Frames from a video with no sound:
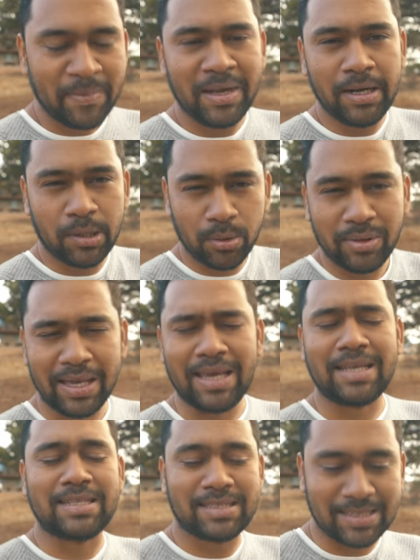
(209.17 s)
he took
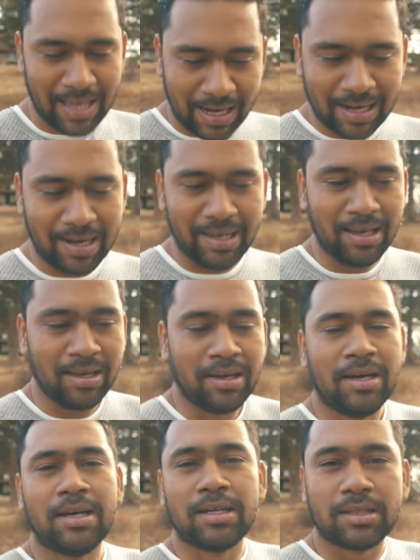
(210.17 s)
exactly
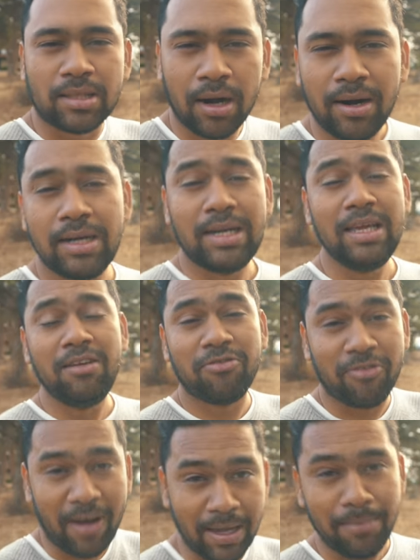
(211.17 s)

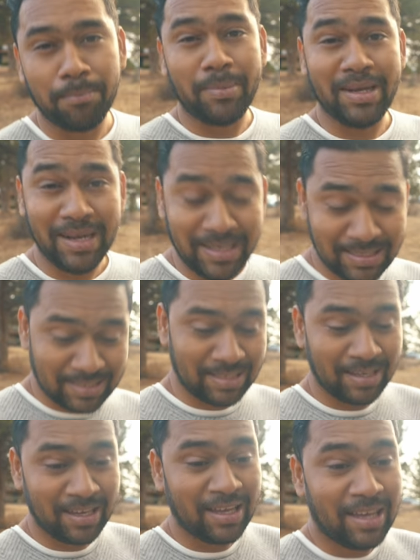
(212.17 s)
35
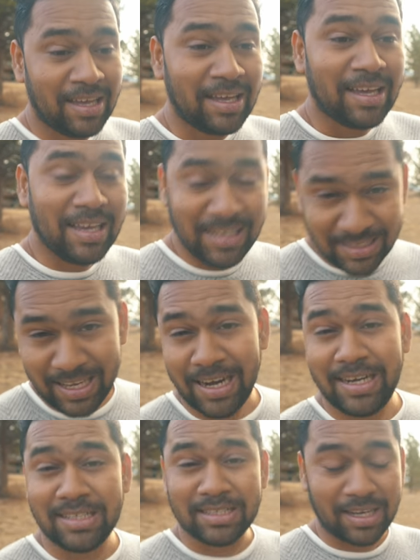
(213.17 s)
minutes
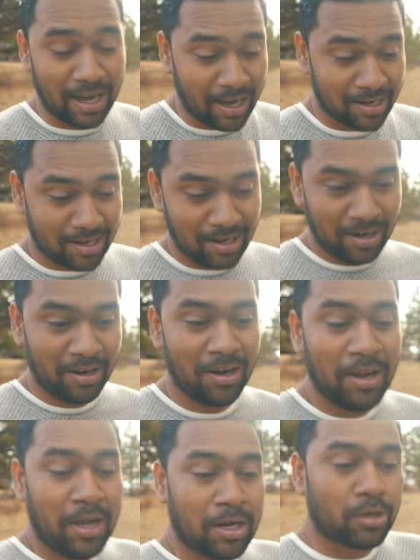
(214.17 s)
inside his car
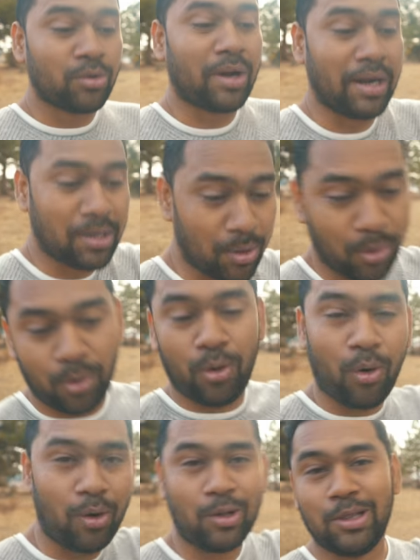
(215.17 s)
to write
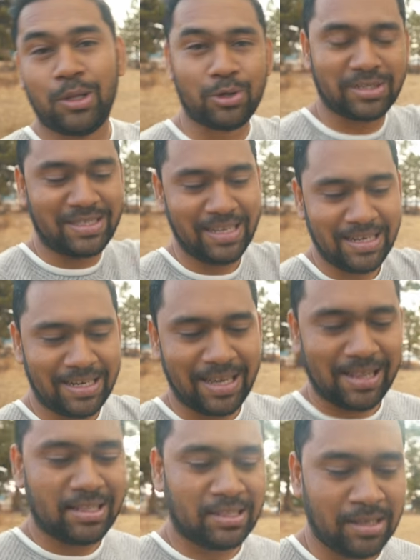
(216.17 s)
all those
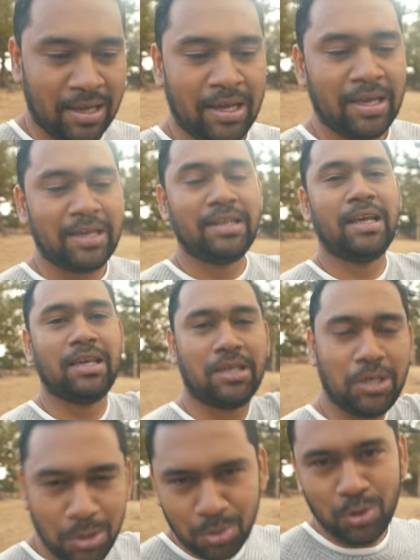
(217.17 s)
details in a
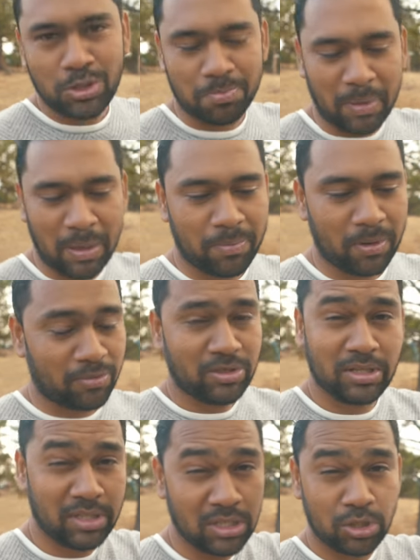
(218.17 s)
huge paper, which
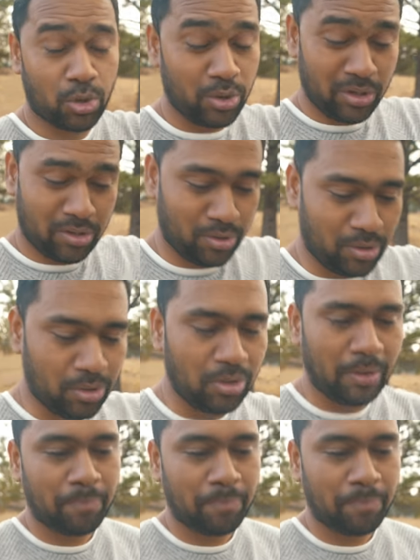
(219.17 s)
I just showed it to you.